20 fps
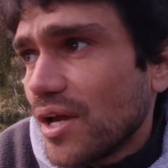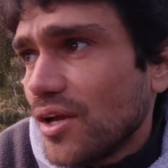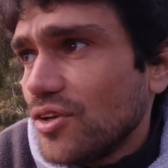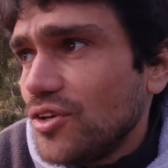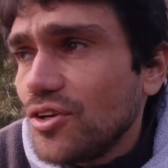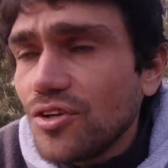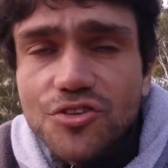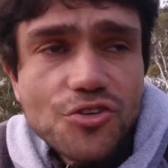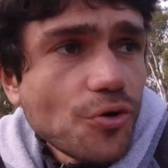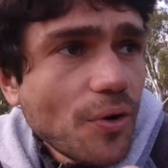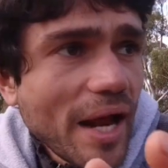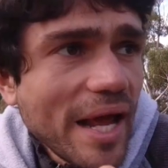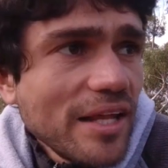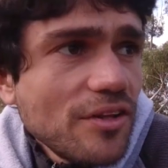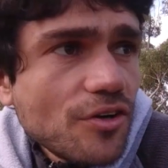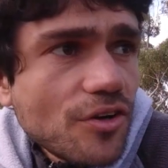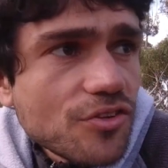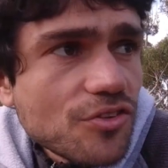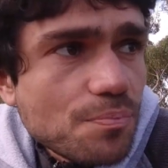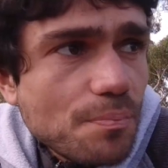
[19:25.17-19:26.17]
you
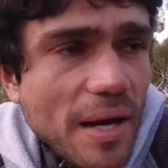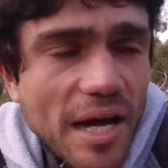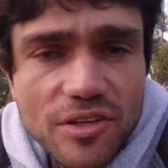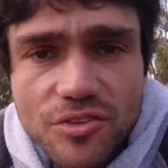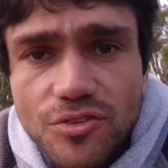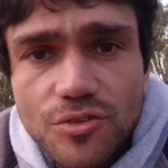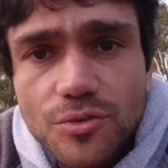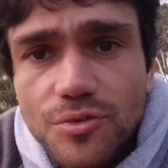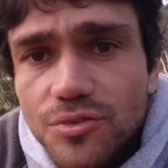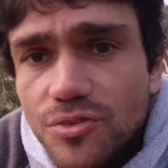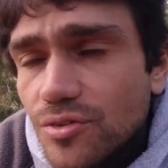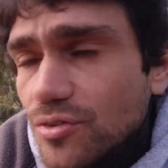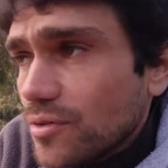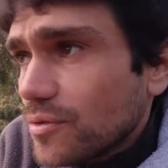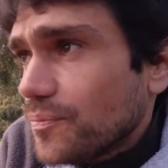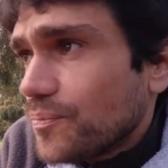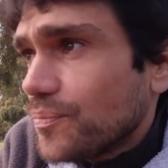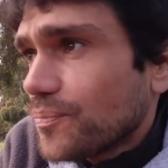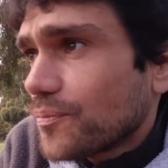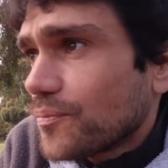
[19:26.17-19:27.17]
train those muscles
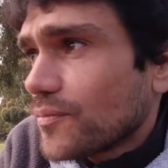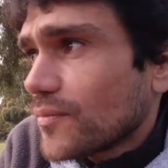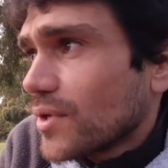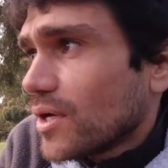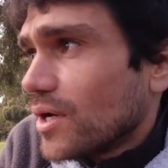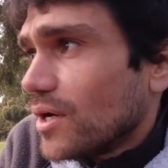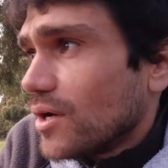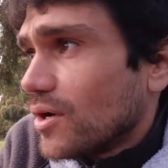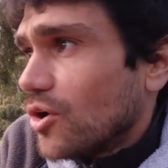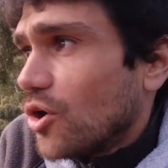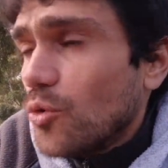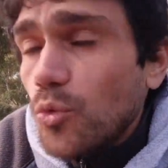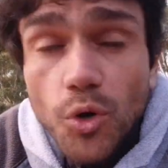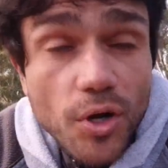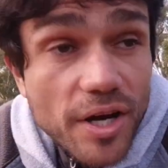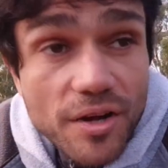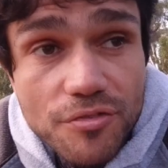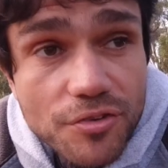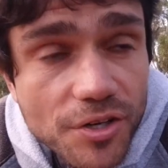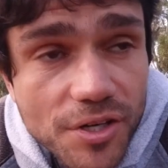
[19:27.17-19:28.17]
or
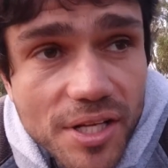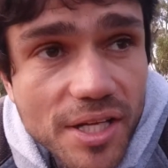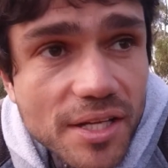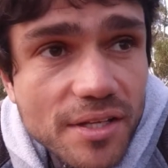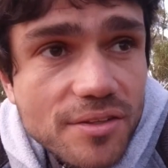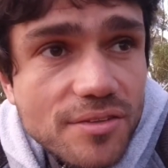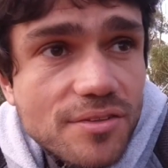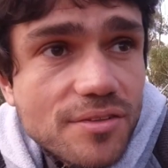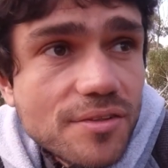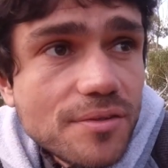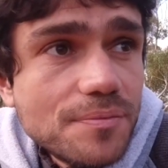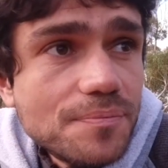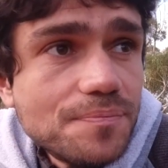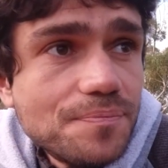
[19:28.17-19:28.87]
whatever it is,